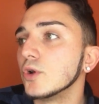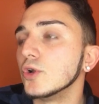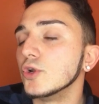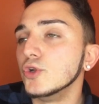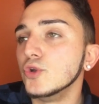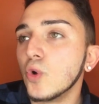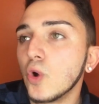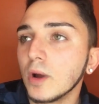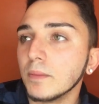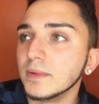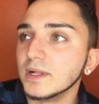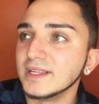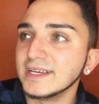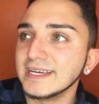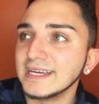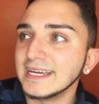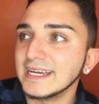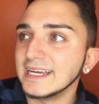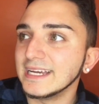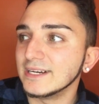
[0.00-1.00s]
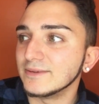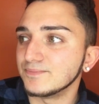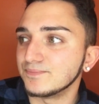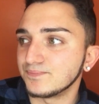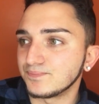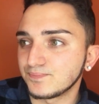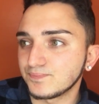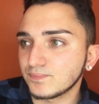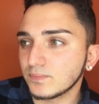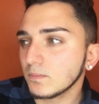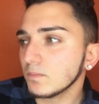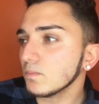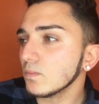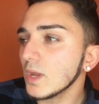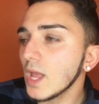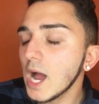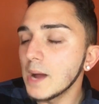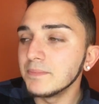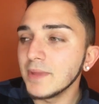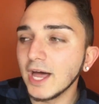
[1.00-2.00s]
normally
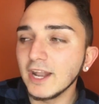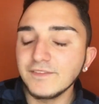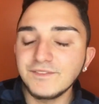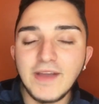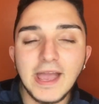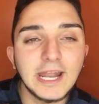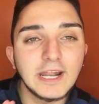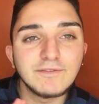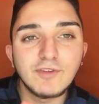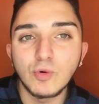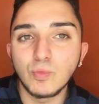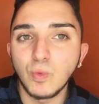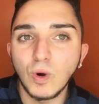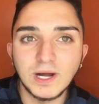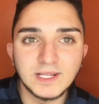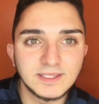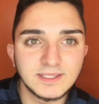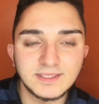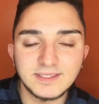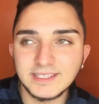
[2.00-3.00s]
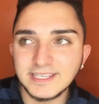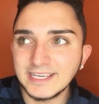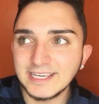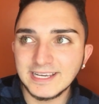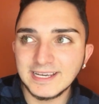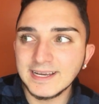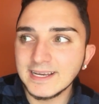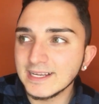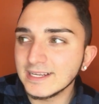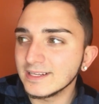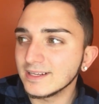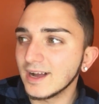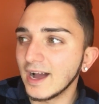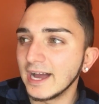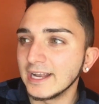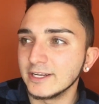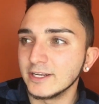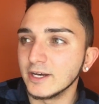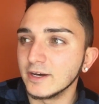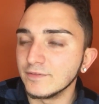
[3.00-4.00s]
I'm not a fan of a one scene
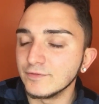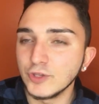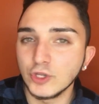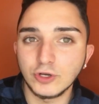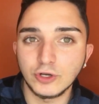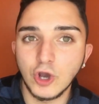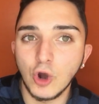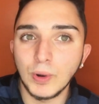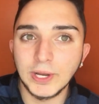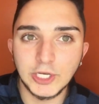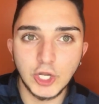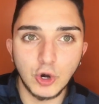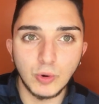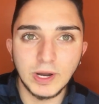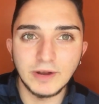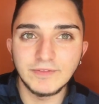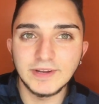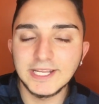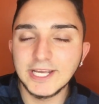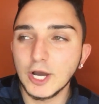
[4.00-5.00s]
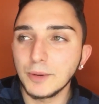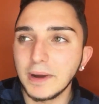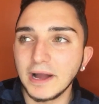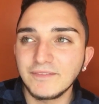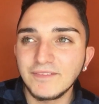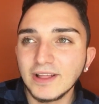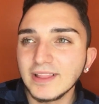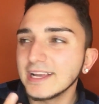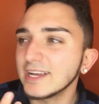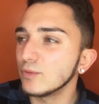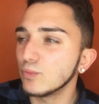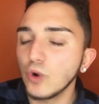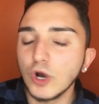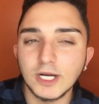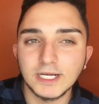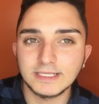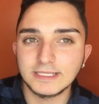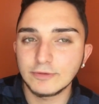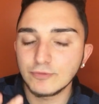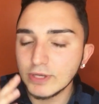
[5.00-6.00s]
kind of going nowhere video, but I felt like it
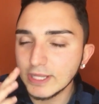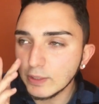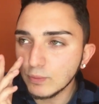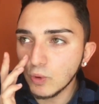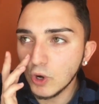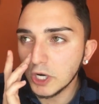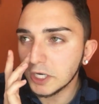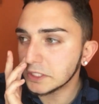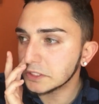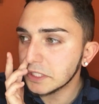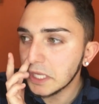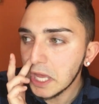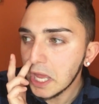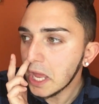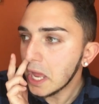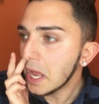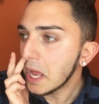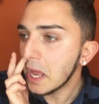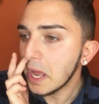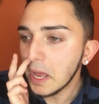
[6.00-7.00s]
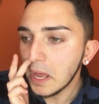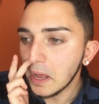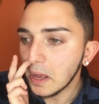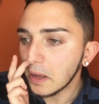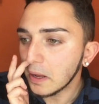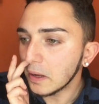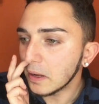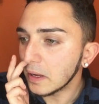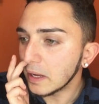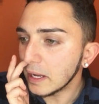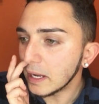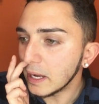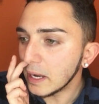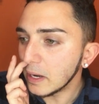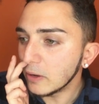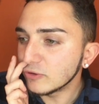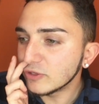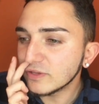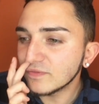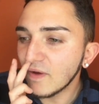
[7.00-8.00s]
worked. It really worked.
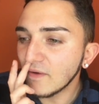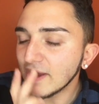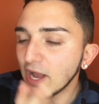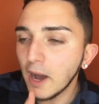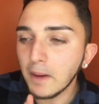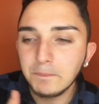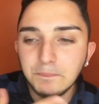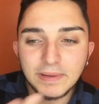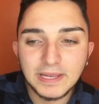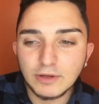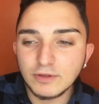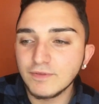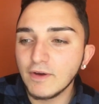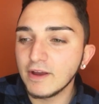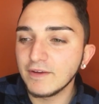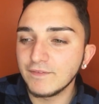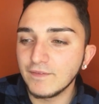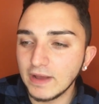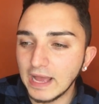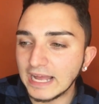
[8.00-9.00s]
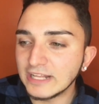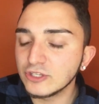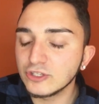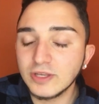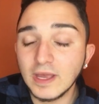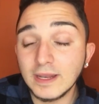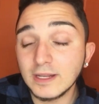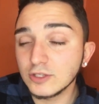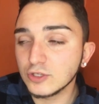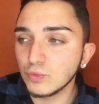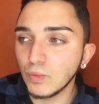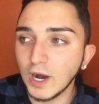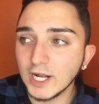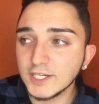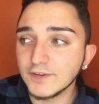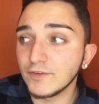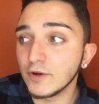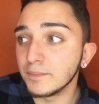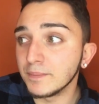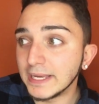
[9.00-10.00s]
It was just very upbeat. It was very entertaining to
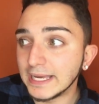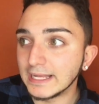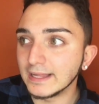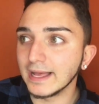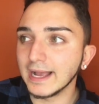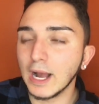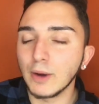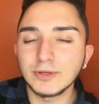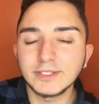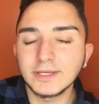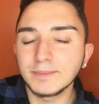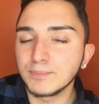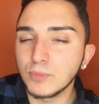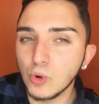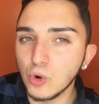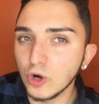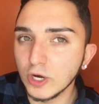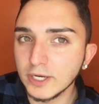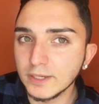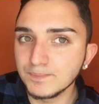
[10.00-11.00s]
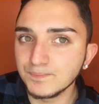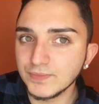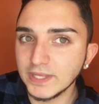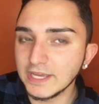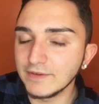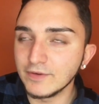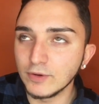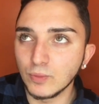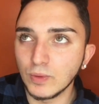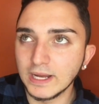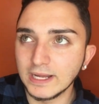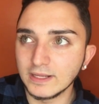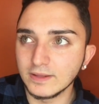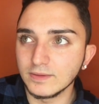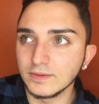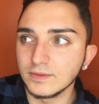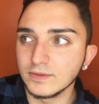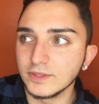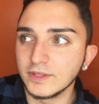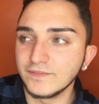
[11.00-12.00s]
watch for me. Like, I wasn't bored even with
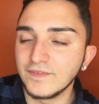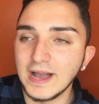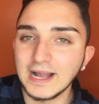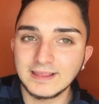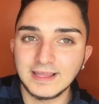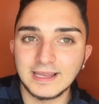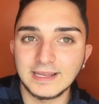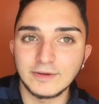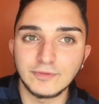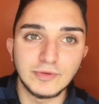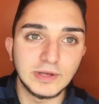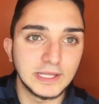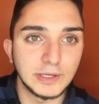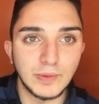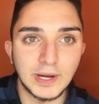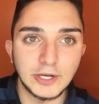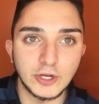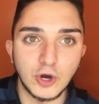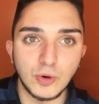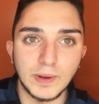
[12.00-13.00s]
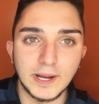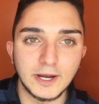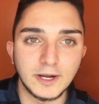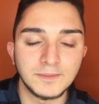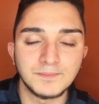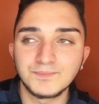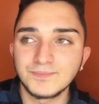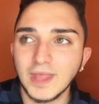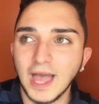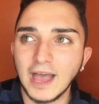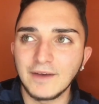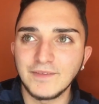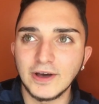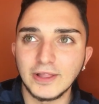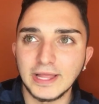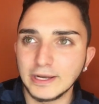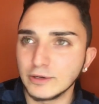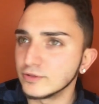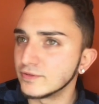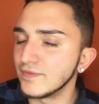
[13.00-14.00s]
the fact that it really went nowhere. I
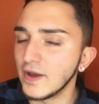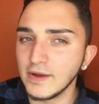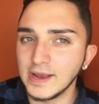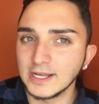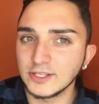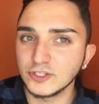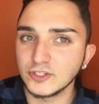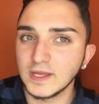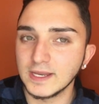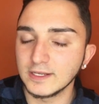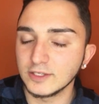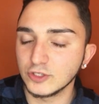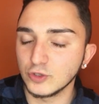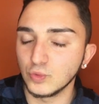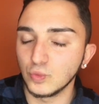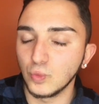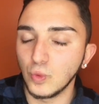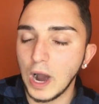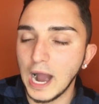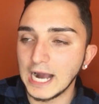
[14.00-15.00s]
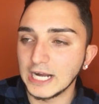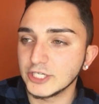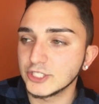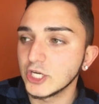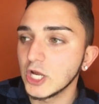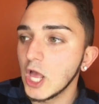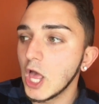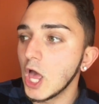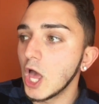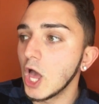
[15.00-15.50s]
felt like it was very entertaining to watch.